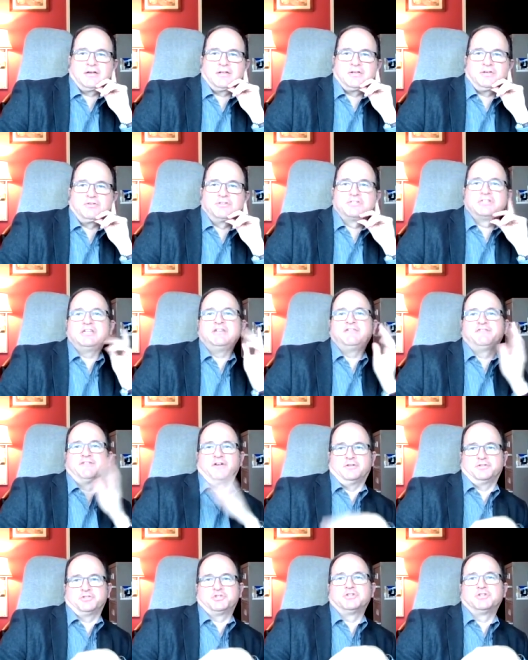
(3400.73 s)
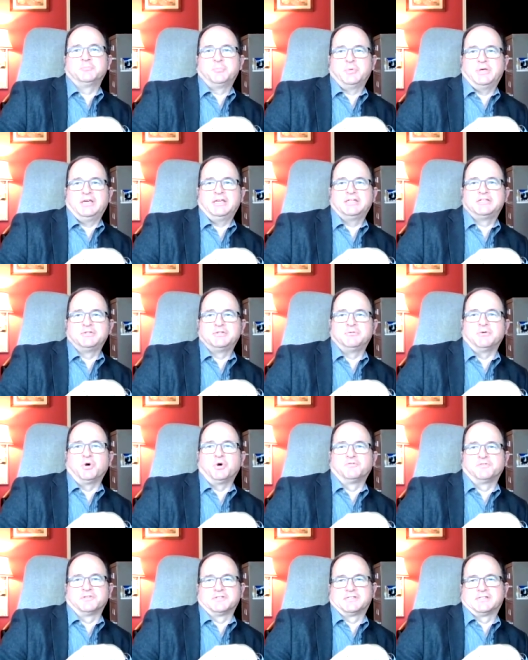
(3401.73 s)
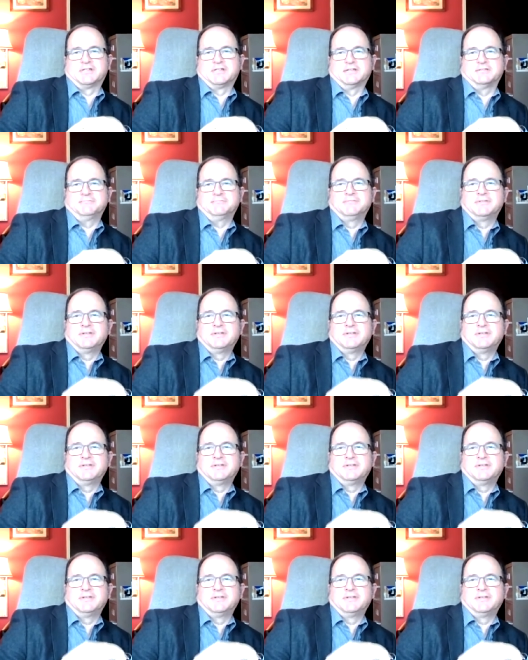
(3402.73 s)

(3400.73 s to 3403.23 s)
your default should be to oversight.